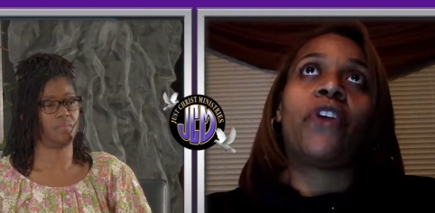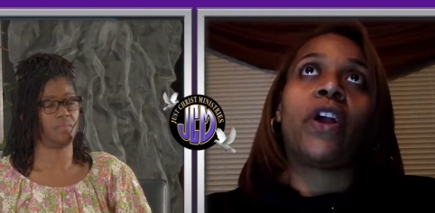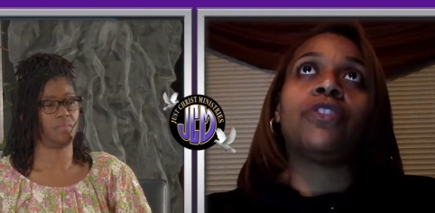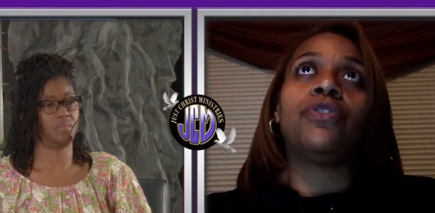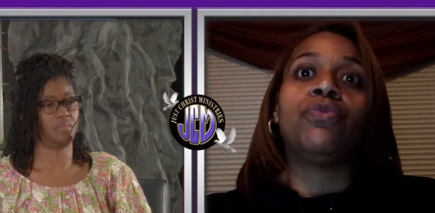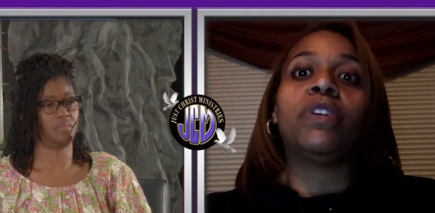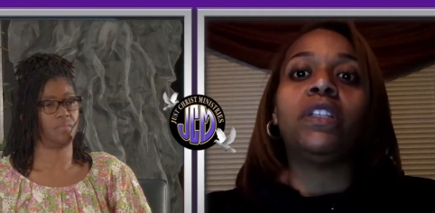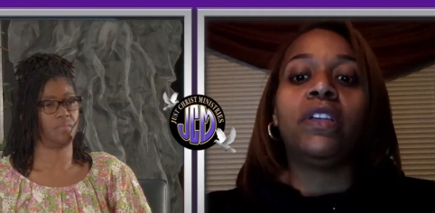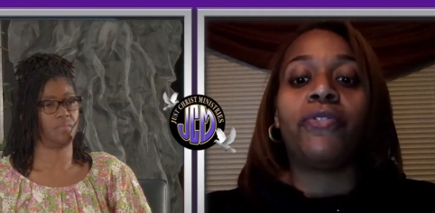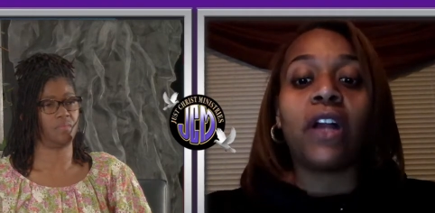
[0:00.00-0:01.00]
Speaker 1: first you
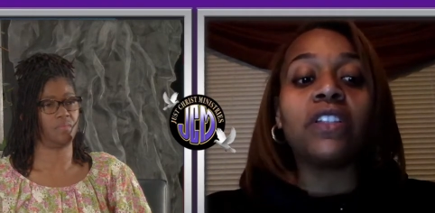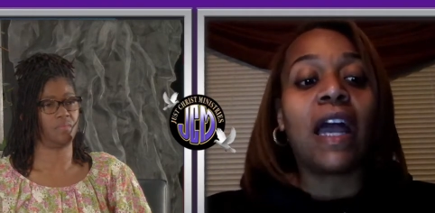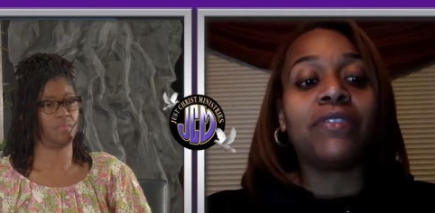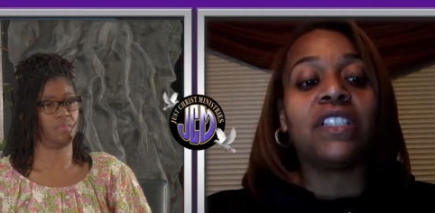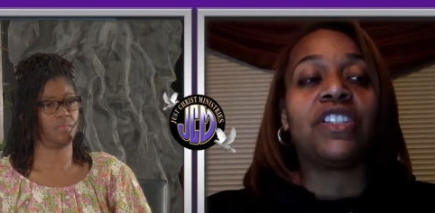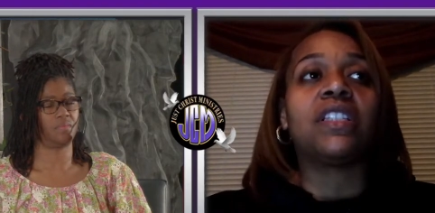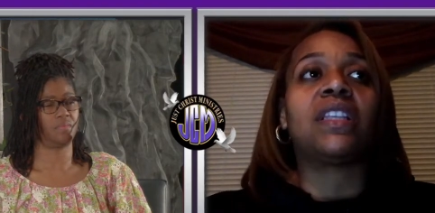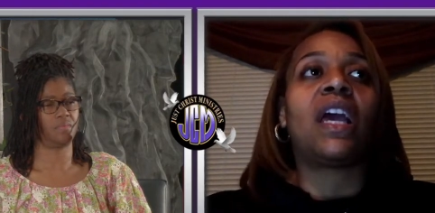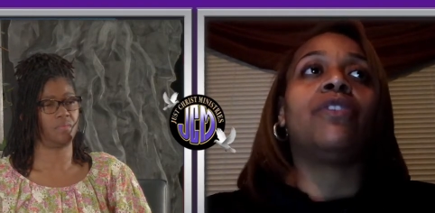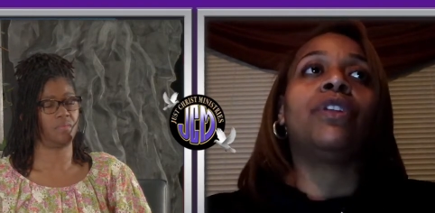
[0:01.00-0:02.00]
really first have to
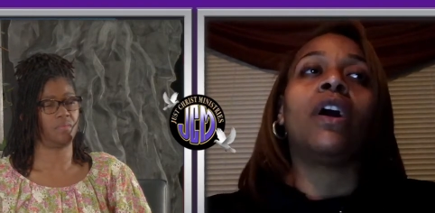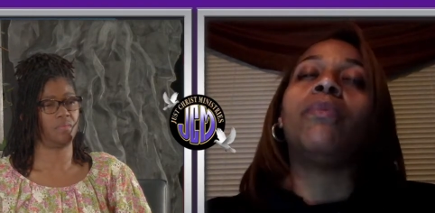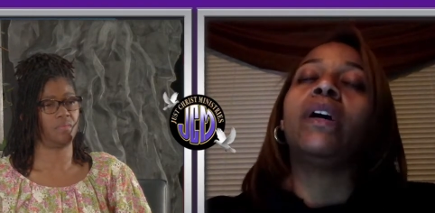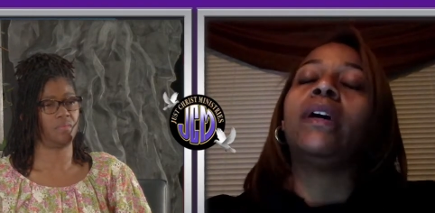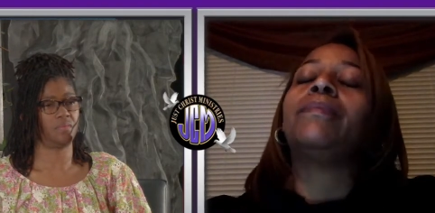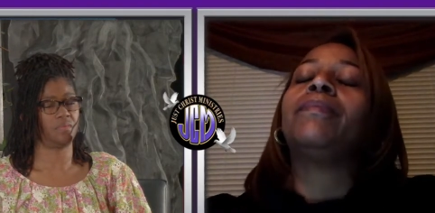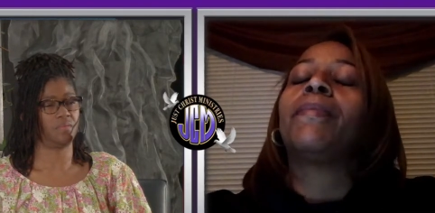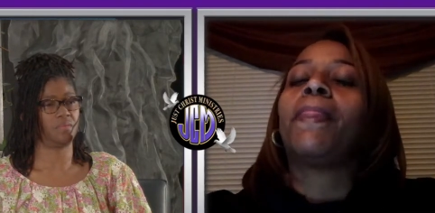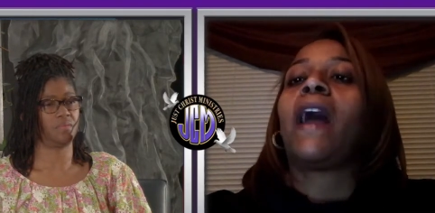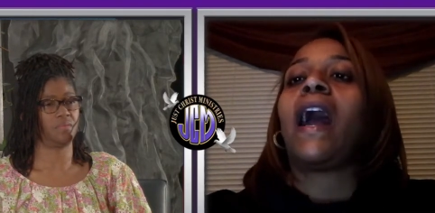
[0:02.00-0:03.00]
just say, you know what,
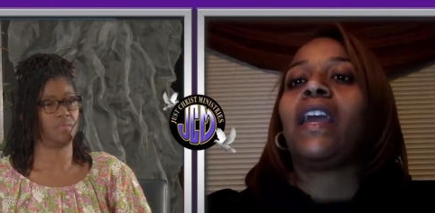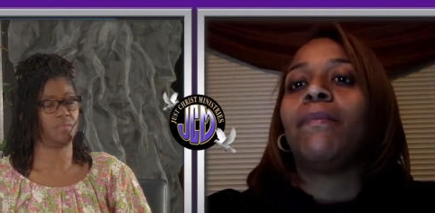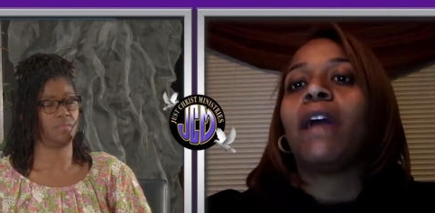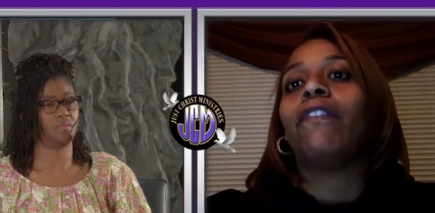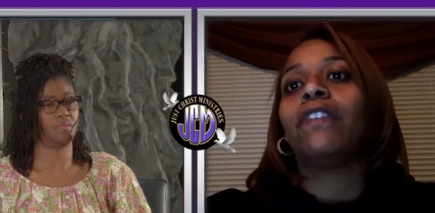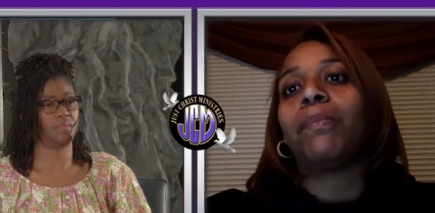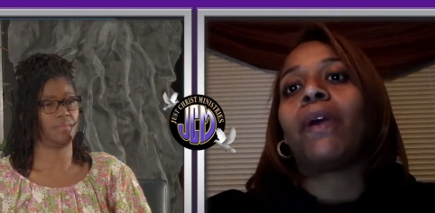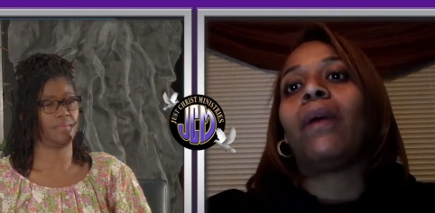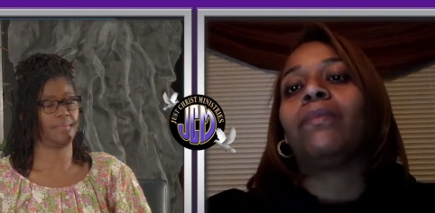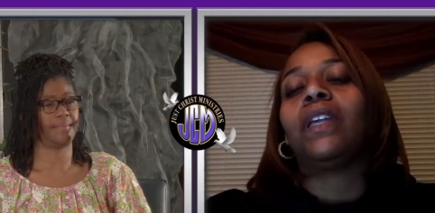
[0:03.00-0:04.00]
I am having a
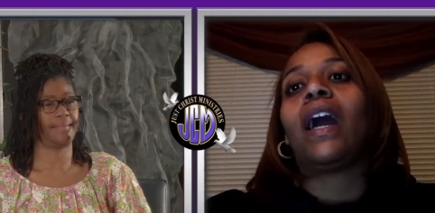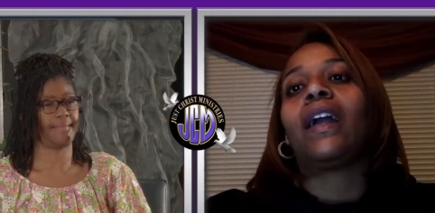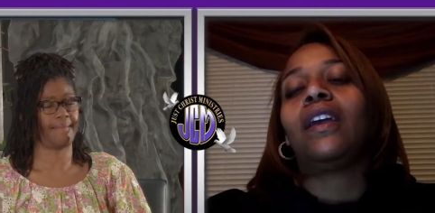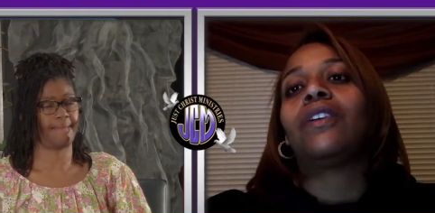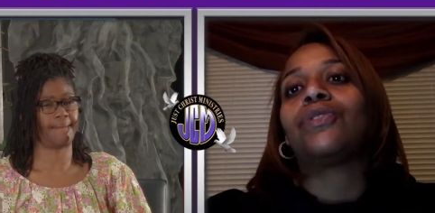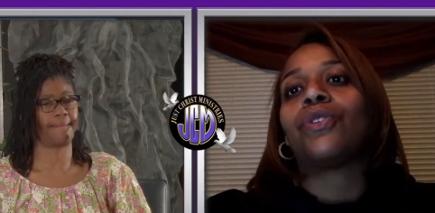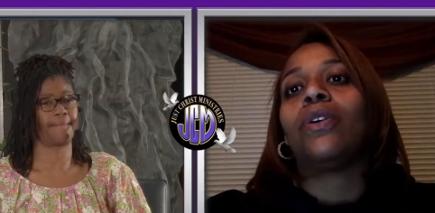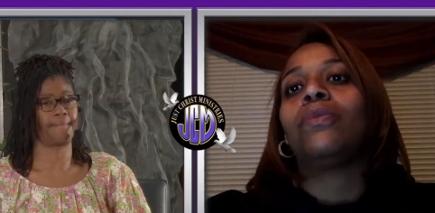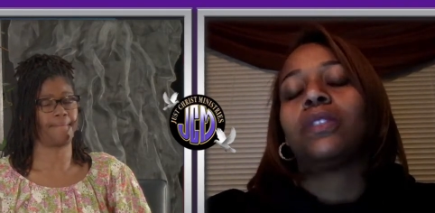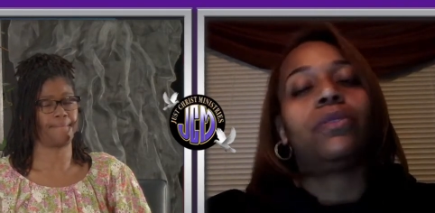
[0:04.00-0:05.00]
problem that I can't
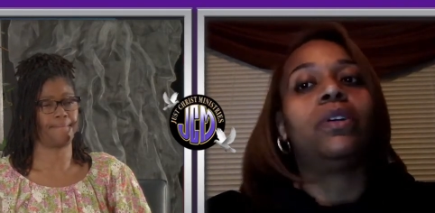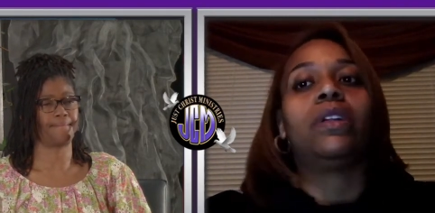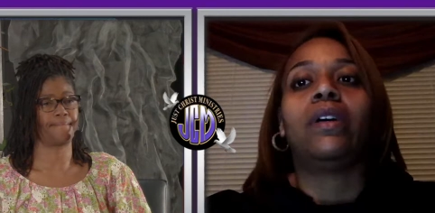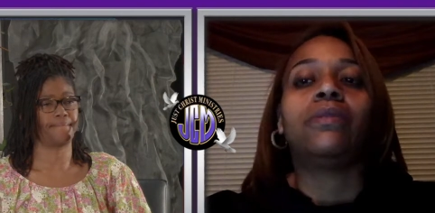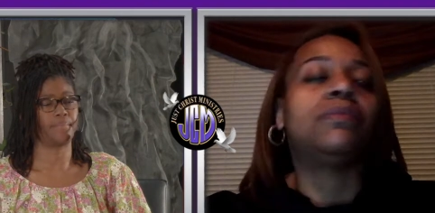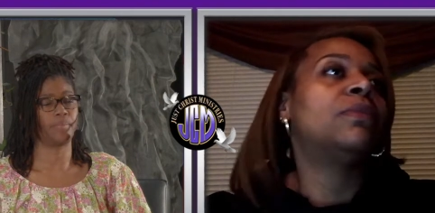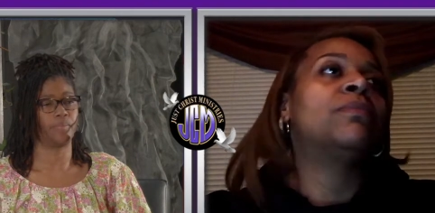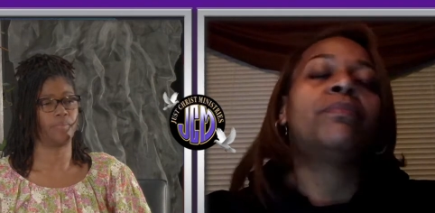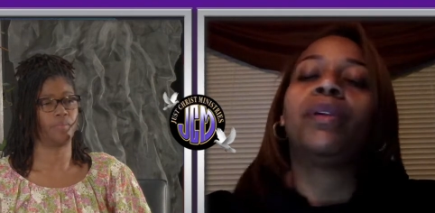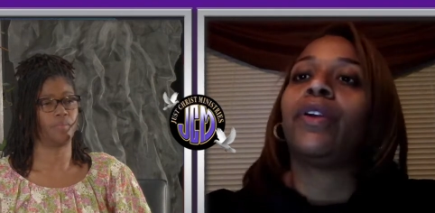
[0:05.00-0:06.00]
control what's going on,
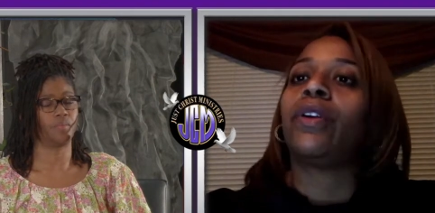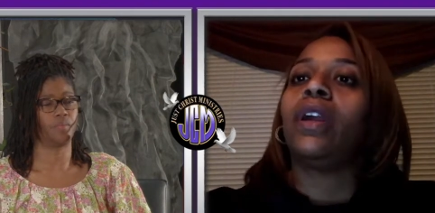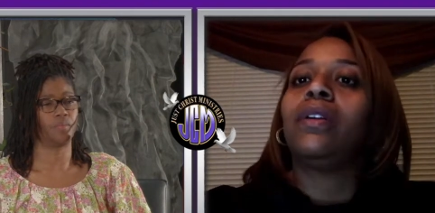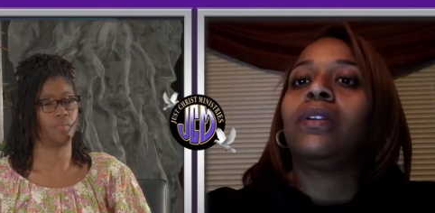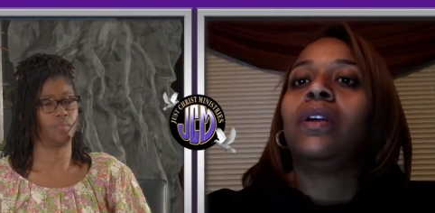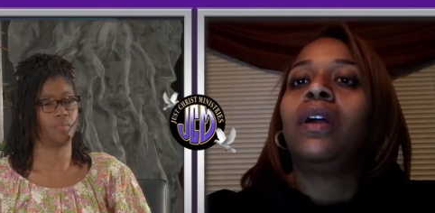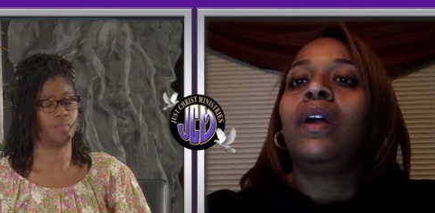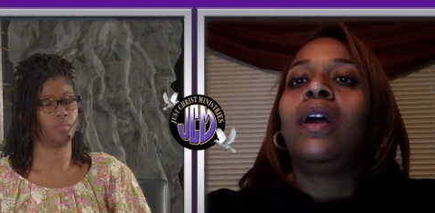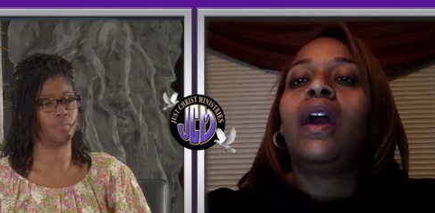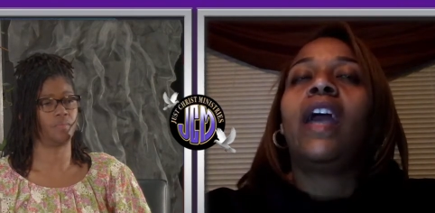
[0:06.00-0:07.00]
period.
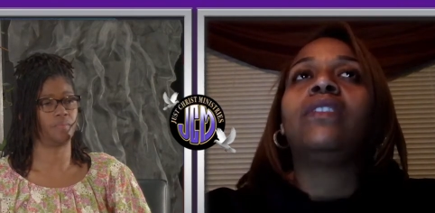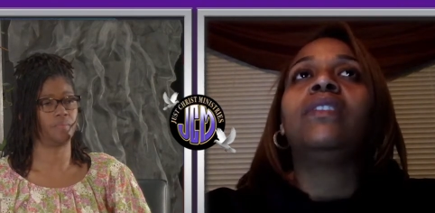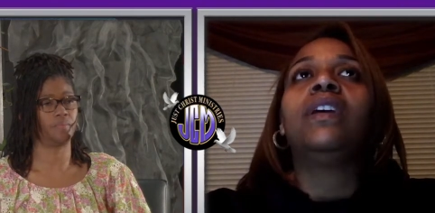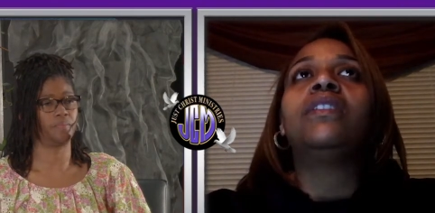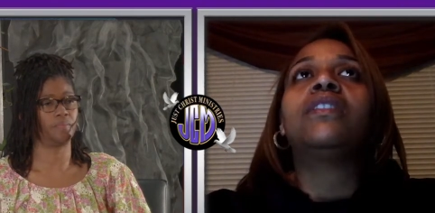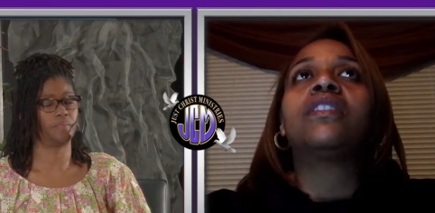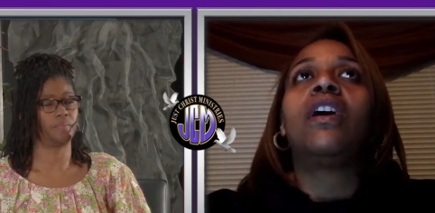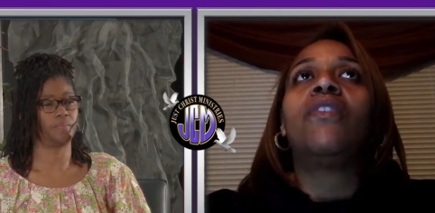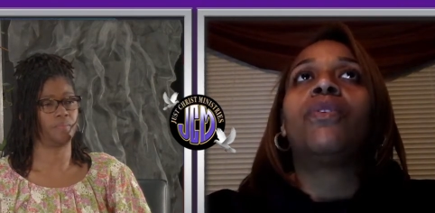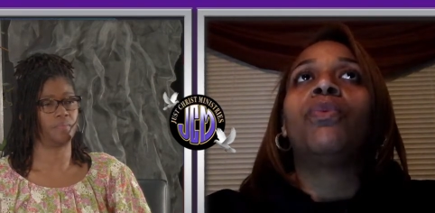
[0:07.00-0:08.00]
Mm-hmm. And then
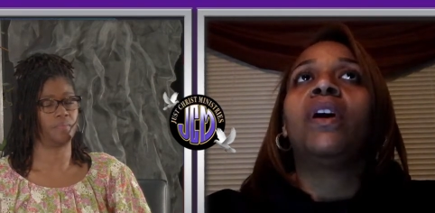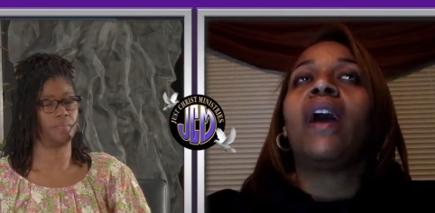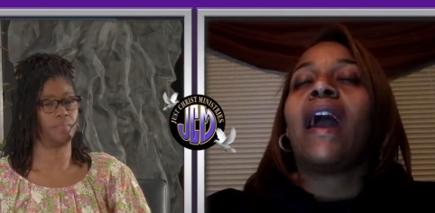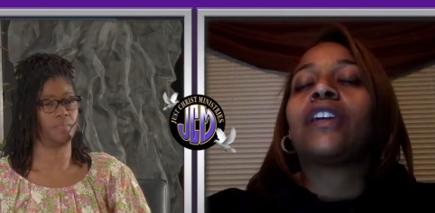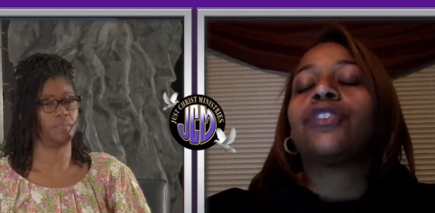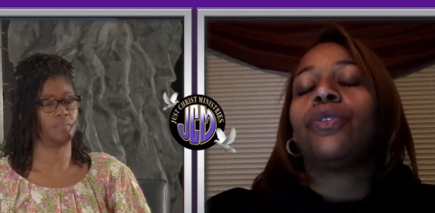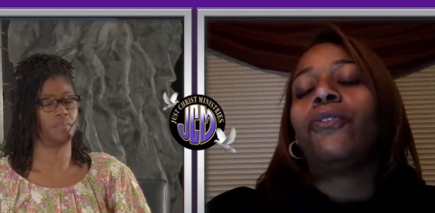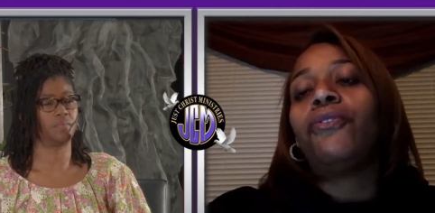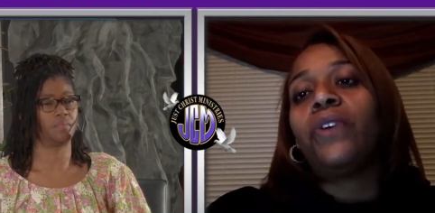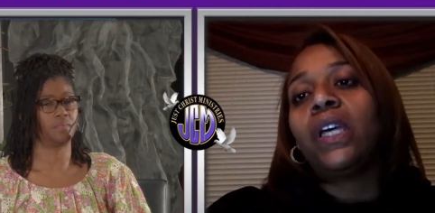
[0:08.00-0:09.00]
discover what
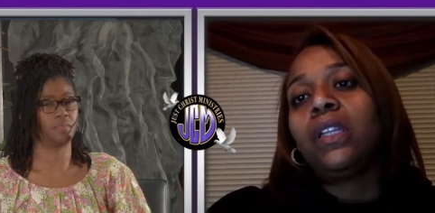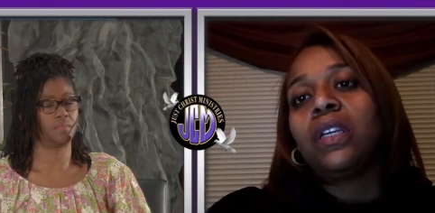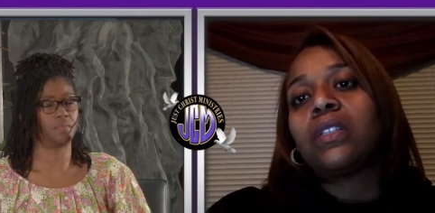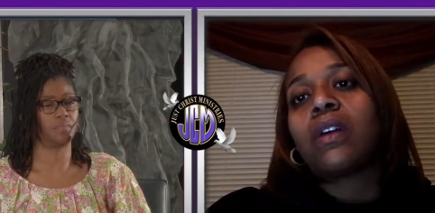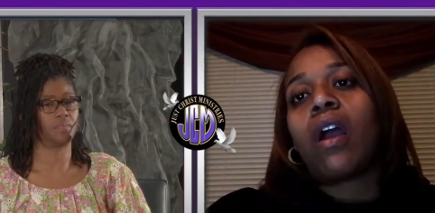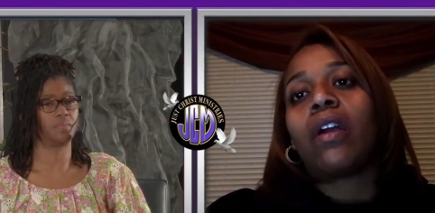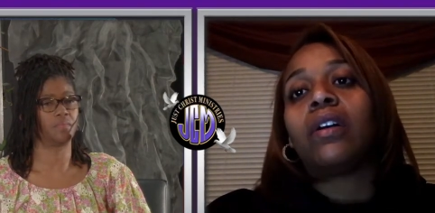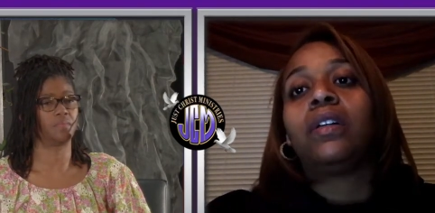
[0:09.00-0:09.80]
actual feelings are